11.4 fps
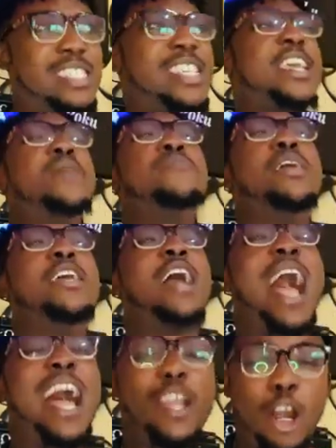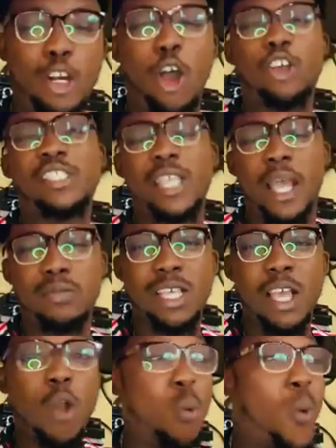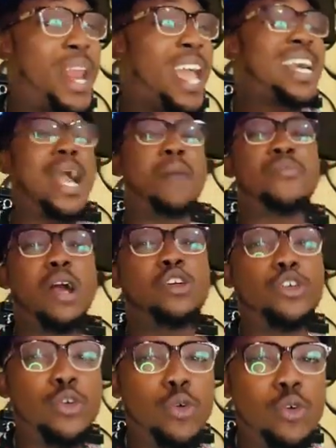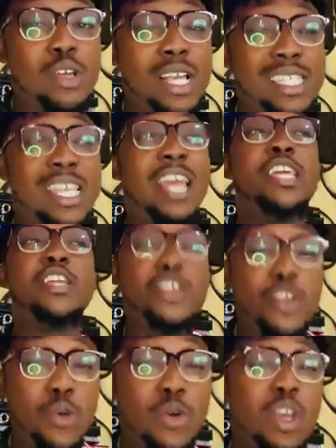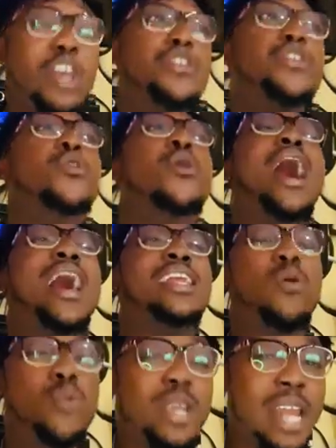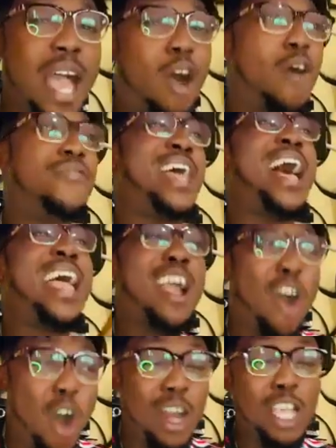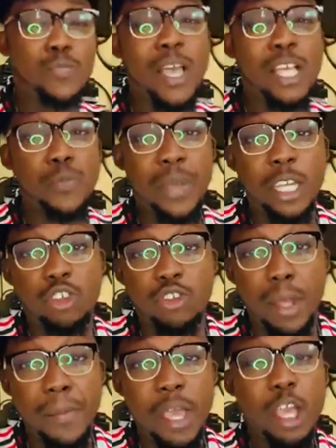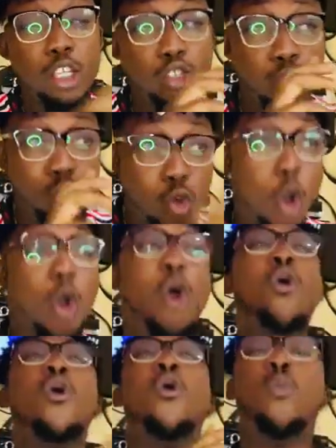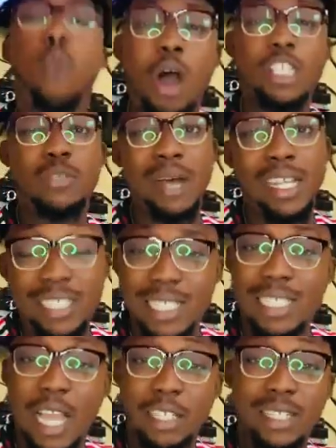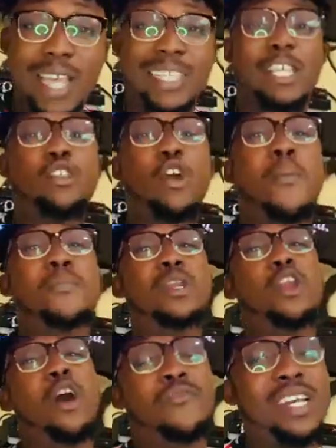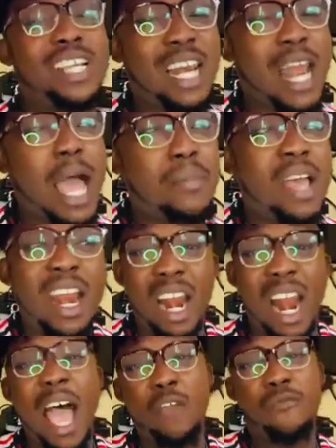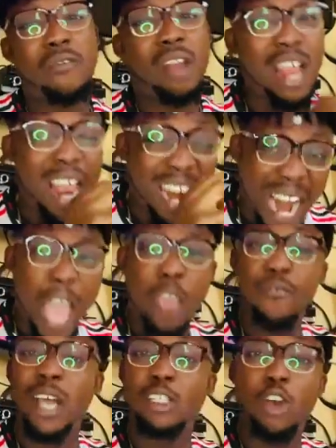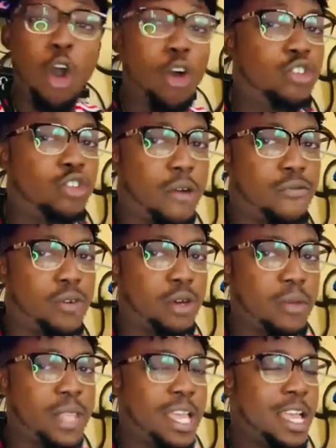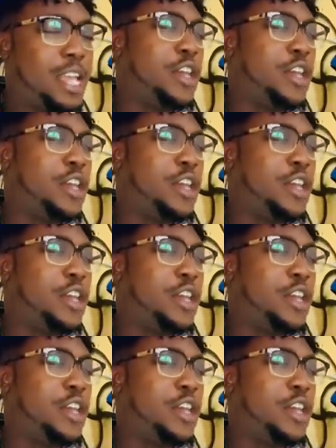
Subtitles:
and seeing me at your doorsteps with a camera crew telling you are the winner of that all expense paid trip to go watch Manchester United, your beloved club, live at Old Trafford.